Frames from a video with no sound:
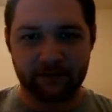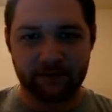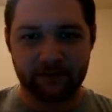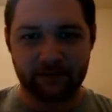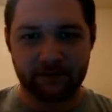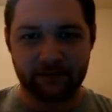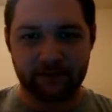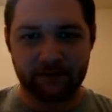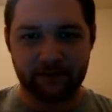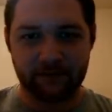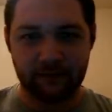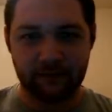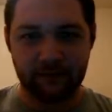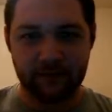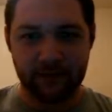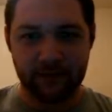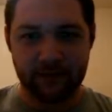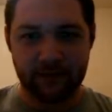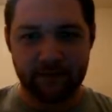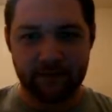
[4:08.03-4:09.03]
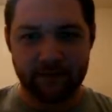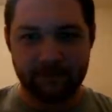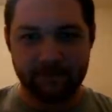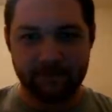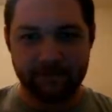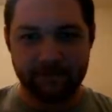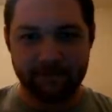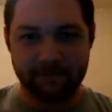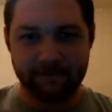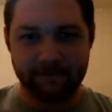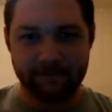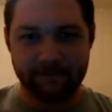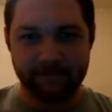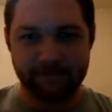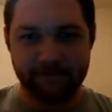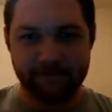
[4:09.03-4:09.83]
[no speech]